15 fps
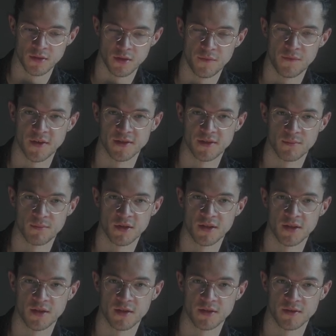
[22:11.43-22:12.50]
affecting me
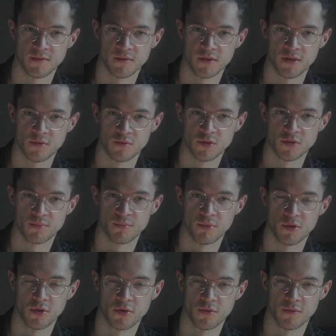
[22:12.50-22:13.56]
negatively, was
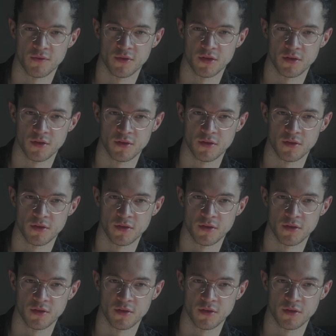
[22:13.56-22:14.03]
pornography.